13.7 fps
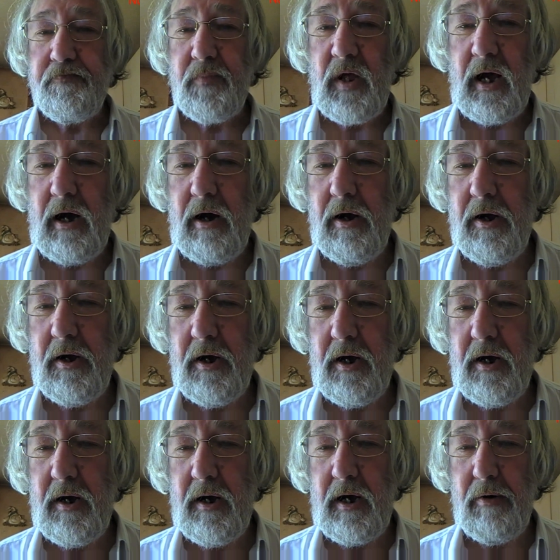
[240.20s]

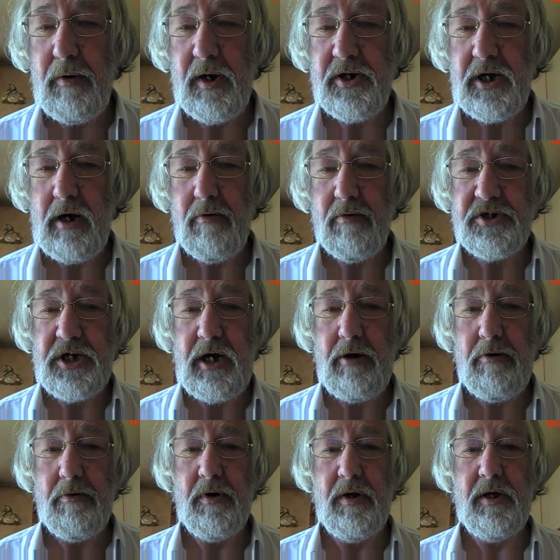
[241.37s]
I went
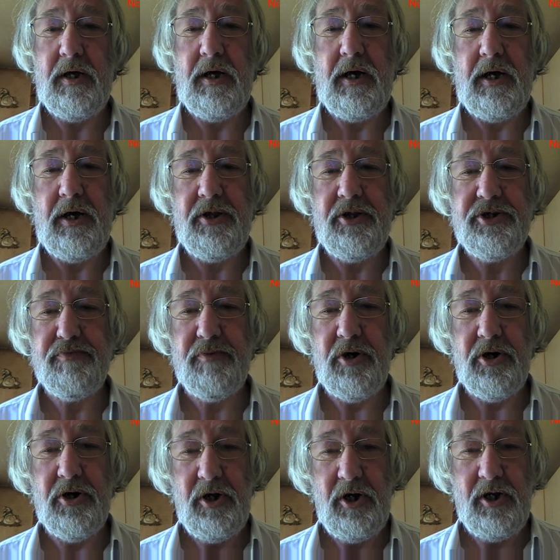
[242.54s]
downtown this
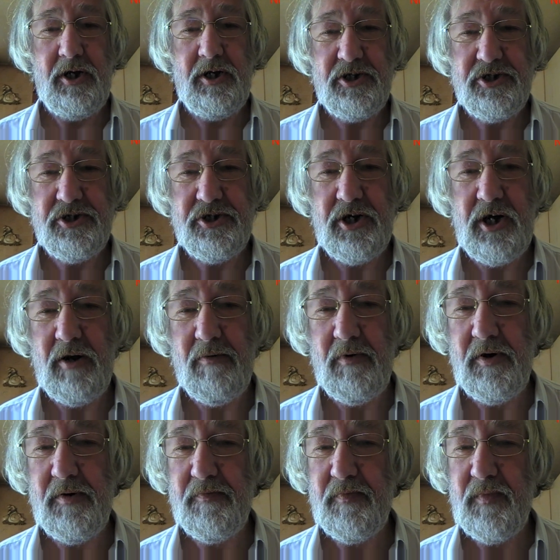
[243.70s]
morning, ladies and gentlemen,